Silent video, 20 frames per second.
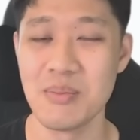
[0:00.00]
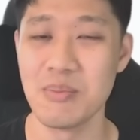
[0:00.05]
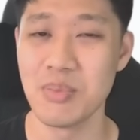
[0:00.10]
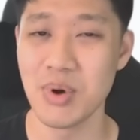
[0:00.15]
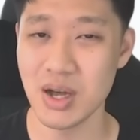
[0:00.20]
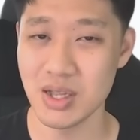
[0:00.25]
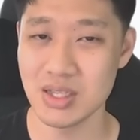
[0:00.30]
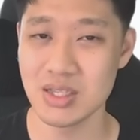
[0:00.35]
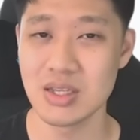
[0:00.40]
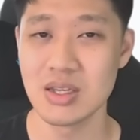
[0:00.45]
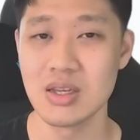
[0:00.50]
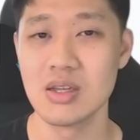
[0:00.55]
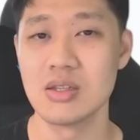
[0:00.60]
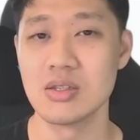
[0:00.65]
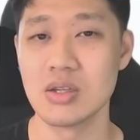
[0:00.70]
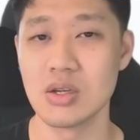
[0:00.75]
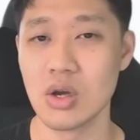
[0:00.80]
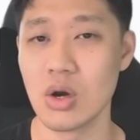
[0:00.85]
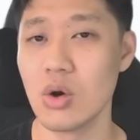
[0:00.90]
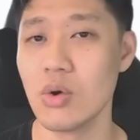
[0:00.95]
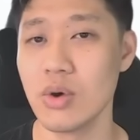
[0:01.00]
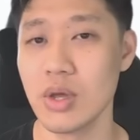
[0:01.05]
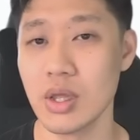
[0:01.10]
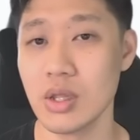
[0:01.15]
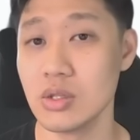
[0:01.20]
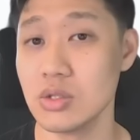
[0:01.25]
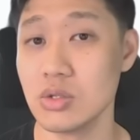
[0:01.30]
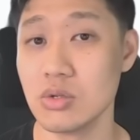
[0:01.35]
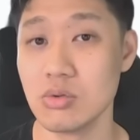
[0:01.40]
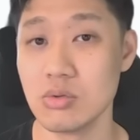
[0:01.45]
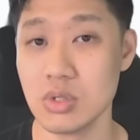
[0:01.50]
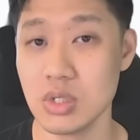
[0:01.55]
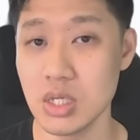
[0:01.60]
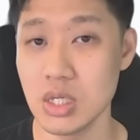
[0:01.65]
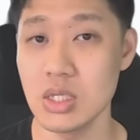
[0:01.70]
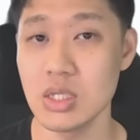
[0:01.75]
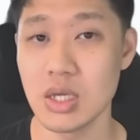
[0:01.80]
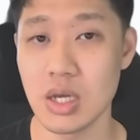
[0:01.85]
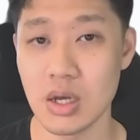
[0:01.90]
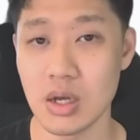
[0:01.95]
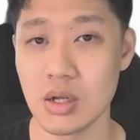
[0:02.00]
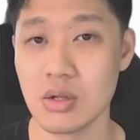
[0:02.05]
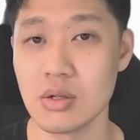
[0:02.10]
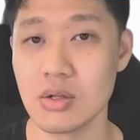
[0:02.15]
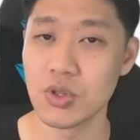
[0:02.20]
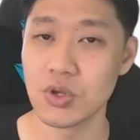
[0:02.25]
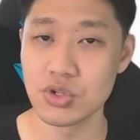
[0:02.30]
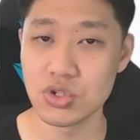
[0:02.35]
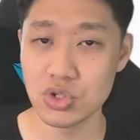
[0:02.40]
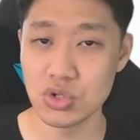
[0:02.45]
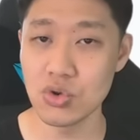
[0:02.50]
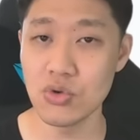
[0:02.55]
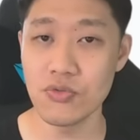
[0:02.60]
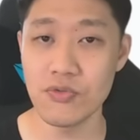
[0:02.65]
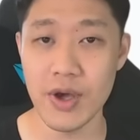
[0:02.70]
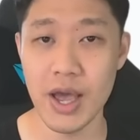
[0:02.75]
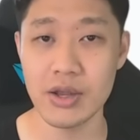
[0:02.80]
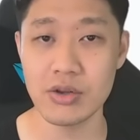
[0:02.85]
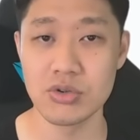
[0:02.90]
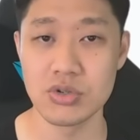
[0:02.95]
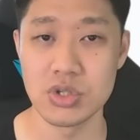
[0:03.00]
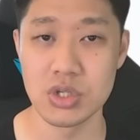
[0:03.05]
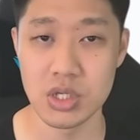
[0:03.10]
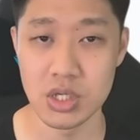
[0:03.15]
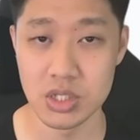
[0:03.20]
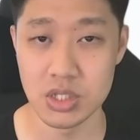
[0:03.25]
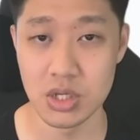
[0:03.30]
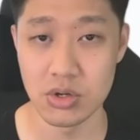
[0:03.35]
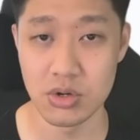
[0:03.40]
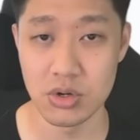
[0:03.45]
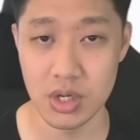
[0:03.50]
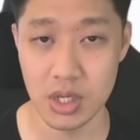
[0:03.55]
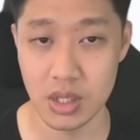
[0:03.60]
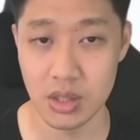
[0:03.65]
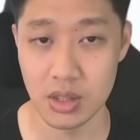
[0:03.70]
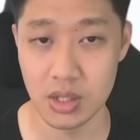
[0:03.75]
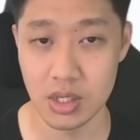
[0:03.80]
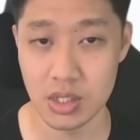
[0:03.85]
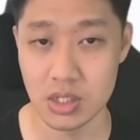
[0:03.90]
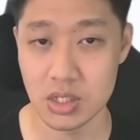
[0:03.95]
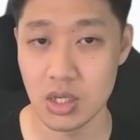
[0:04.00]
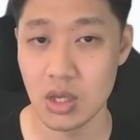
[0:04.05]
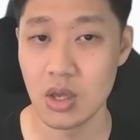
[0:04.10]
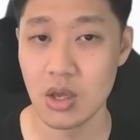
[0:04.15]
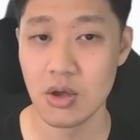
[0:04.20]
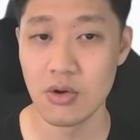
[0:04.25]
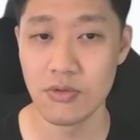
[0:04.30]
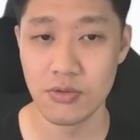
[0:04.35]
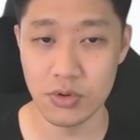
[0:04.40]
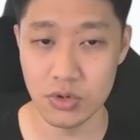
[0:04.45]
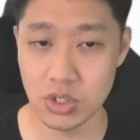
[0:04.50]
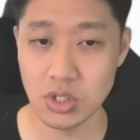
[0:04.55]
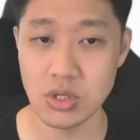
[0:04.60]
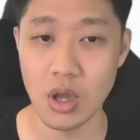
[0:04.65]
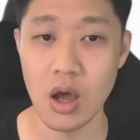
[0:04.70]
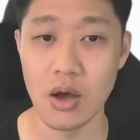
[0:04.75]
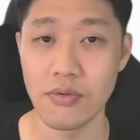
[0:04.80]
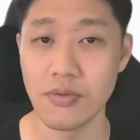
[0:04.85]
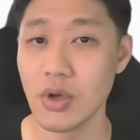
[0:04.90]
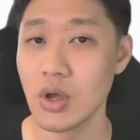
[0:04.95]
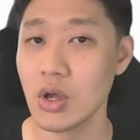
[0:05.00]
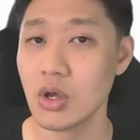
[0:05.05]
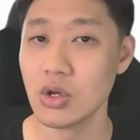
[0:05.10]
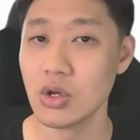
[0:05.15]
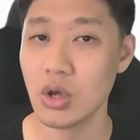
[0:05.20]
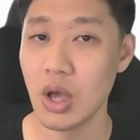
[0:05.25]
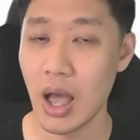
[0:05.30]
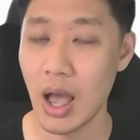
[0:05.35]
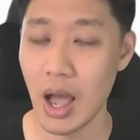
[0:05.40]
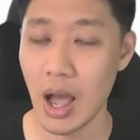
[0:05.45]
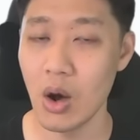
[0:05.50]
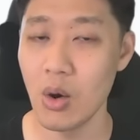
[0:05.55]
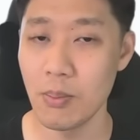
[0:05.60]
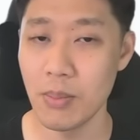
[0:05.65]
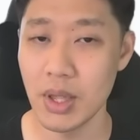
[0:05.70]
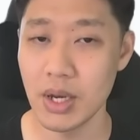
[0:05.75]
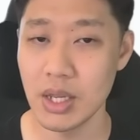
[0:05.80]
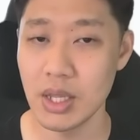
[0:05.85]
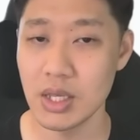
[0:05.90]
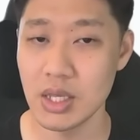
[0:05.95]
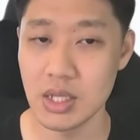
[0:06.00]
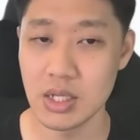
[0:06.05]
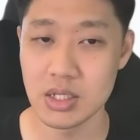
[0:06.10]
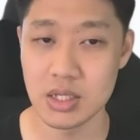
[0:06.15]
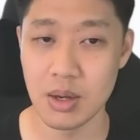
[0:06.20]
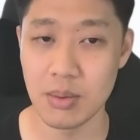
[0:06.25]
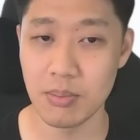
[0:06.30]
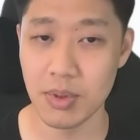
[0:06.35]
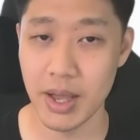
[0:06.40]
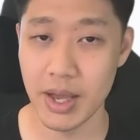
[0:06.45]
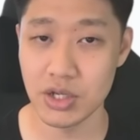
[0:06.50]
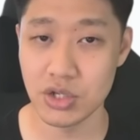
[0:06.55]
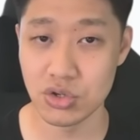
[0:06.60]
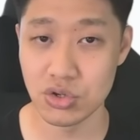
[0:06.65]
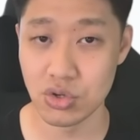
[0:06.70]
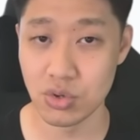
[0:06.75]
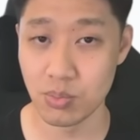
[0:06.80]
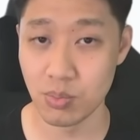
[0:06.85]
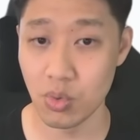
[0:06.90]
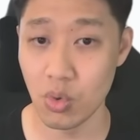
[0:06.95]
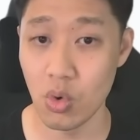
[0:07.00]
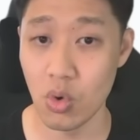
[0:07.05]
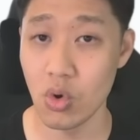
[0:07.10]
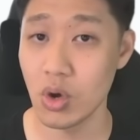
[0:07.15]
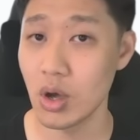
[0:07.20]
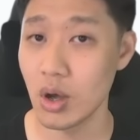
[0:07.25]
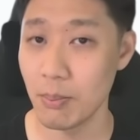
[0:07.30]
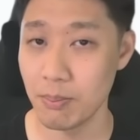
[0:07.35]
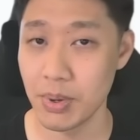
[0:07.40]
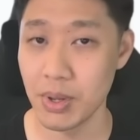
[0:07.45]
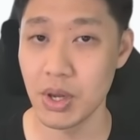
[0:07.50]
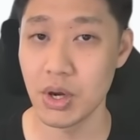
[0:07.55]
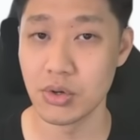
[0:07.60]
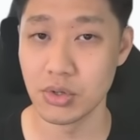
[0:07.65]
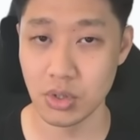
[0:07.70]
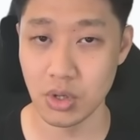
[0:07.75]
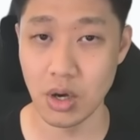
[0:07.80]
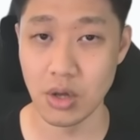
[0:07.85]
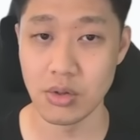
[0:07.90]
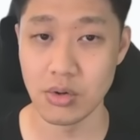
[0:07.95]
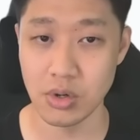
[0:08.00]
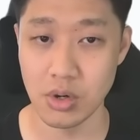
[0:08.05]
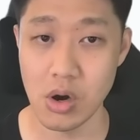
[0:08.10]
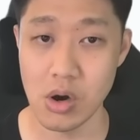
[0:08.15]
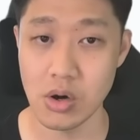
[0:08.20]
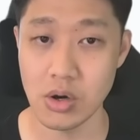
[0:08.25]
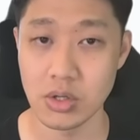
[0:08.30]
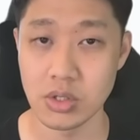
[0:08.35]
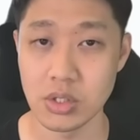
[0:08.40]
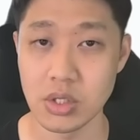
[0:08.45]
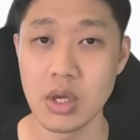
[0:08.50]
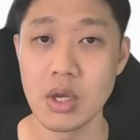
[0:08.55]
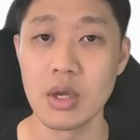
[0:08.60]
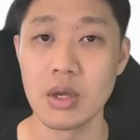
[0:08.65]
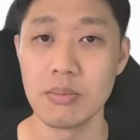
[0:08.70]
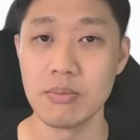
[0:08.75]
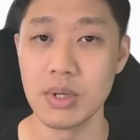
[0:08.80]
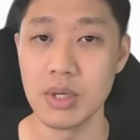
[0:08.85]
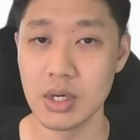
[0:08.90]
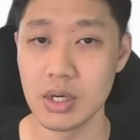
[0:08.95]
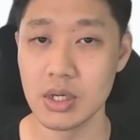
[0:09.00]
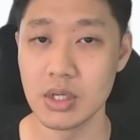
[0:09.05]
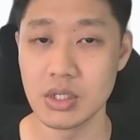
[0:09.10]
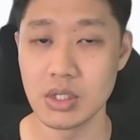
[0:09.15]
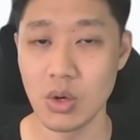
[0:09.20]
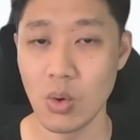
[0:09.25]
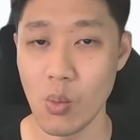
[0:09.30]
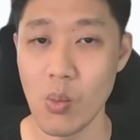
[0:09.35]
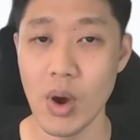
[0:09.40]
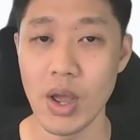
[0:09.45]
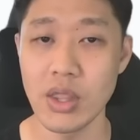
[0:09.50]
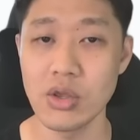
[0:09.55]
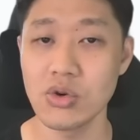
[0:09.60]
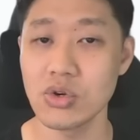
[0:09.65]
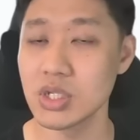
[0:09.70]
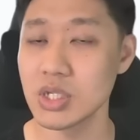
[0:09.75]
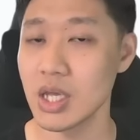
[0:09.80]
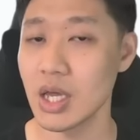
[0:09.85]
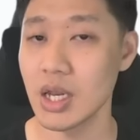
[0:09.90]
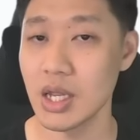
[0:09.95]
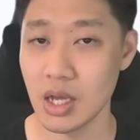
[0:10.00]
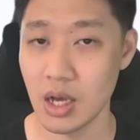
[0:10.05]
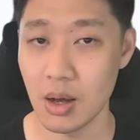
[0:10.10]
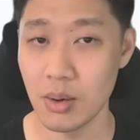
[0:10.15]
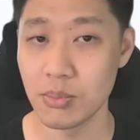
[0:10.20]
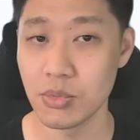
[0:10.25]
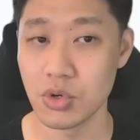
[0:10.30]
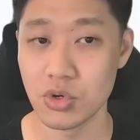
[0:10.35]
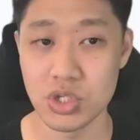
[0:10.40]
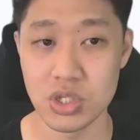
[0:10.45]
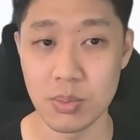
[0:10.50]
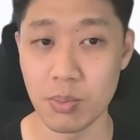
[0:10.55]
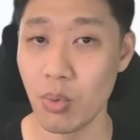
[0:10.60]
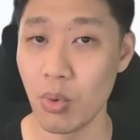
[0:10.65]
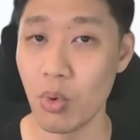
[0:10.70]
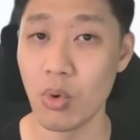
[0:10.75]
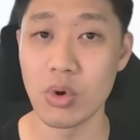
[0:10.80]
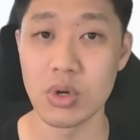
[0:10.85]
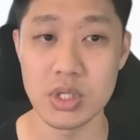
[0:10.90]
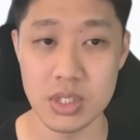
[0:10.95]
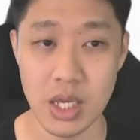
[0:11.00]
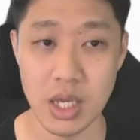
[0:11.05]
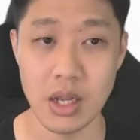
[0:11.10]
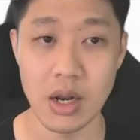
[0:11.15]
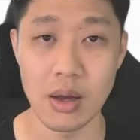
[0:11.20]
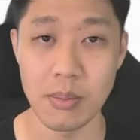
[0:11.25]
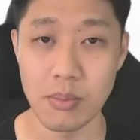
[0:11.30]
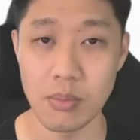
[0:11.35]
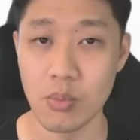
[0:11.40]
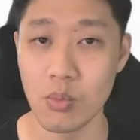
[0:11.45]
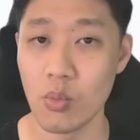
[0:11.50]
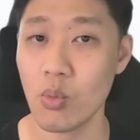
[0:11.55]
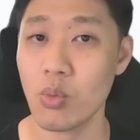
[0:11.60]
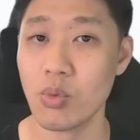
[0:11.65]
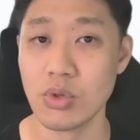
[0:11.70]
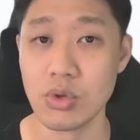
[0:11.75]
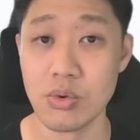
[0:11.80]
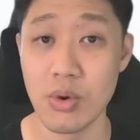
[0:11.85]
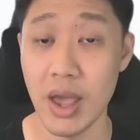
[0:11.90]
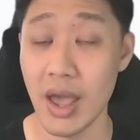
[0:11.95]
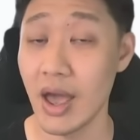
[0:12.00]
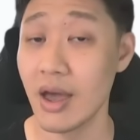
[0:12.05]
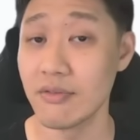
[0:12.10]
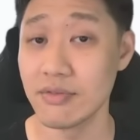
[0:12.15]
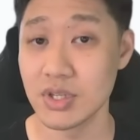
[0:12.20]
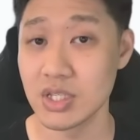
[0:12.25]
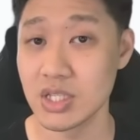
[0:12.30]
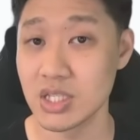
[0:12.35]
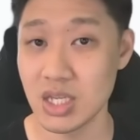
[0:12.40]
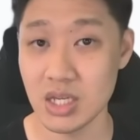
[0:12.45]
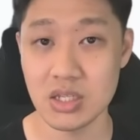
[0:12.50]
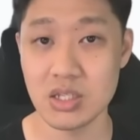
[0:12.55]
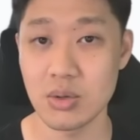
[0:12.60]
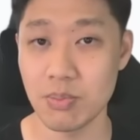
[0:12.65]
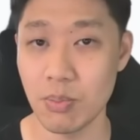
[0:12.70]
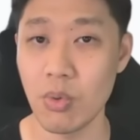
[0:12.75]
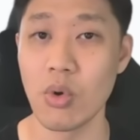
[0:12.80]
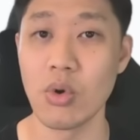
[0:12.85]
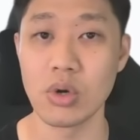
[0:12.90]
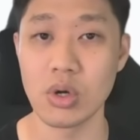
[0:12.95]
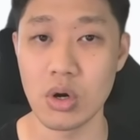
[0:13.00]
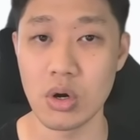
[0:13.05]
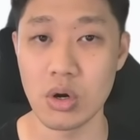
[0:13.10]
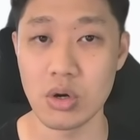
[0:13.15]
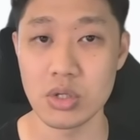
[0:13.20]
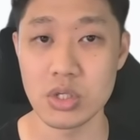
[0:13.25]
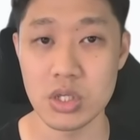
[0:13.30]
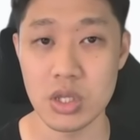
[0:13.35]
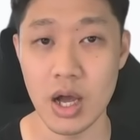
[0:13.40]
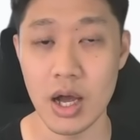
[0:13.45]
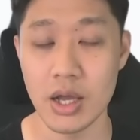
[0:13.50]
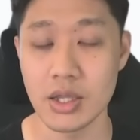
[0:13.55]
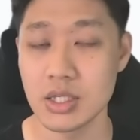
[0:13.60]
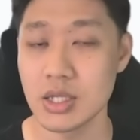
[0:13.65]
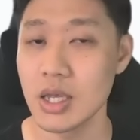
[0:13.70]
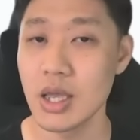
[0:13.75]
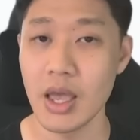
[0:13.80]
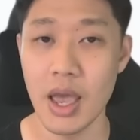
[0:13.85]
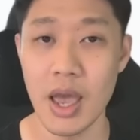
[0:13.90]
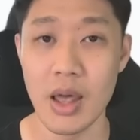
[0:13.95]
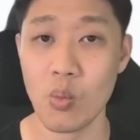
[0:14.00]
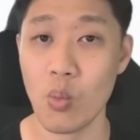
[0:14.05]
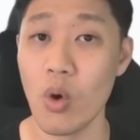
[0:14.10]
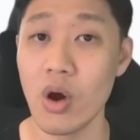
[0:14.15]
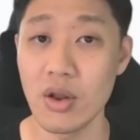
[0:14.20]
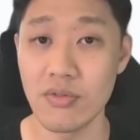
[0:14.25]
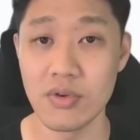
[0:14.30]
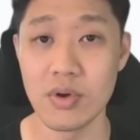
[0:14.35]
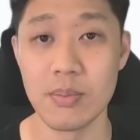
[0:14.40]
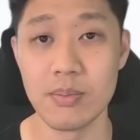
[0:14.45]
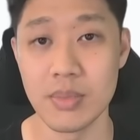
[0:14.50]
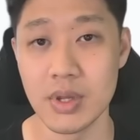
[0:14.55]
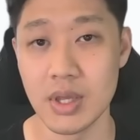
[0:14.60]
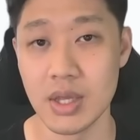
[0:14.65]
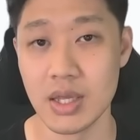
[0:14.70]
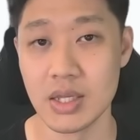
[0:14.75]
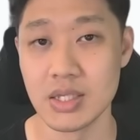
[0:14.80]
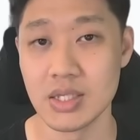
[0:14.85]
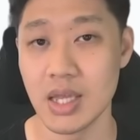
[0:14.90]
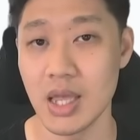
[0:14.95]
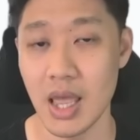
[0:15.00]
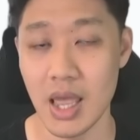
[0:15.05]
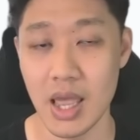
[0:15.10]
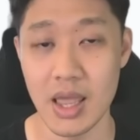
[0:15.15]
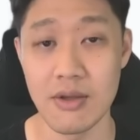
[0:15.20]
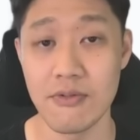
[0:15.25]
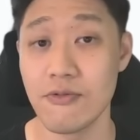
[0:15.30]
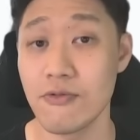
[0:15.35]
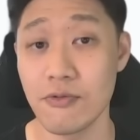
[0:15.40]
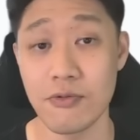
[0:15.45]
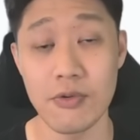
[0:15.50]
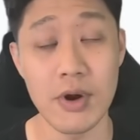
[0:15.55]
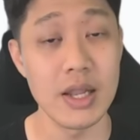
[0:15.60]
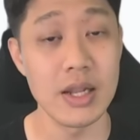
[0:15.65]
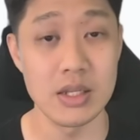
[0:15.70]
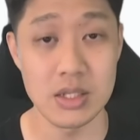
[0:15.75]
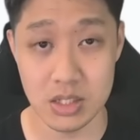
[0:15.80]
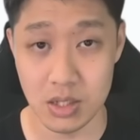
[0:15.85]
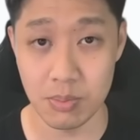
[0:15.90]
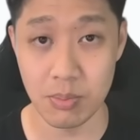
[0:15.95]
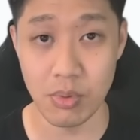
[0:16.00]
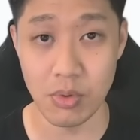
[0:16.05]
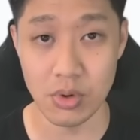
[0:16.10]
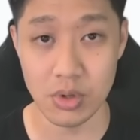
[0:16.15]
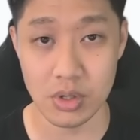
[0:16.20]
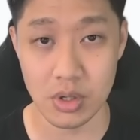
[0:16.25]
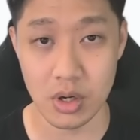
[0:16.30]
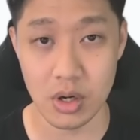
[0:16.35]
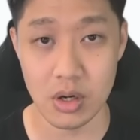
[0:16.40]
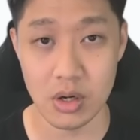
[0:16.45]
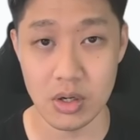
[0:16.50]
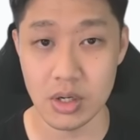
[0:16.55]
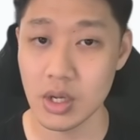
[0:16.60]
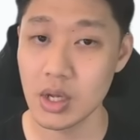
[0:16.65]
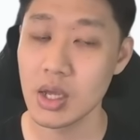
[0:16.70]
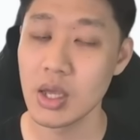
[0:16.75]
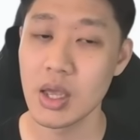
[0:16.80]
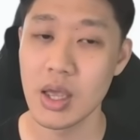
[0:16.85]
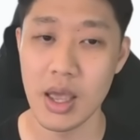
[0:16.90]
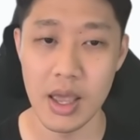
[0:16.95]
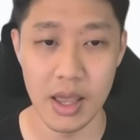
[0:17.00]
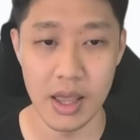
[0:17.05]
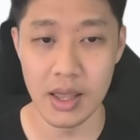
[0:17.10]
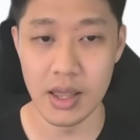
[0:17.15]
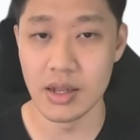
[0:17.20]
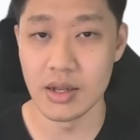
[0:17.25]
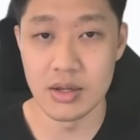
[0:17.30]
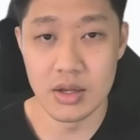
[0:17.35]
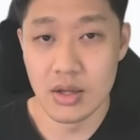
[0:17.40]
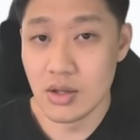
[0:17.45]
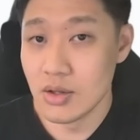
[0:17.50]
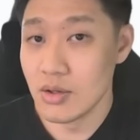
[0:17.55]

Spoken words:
But to go into detail, there's 2 factors to consider in this. First off, how many Kitasan Black should you pull compared to other cards? Because when you're setting up your support setup, you have 6 support card slots, and one of them is a friend support card. And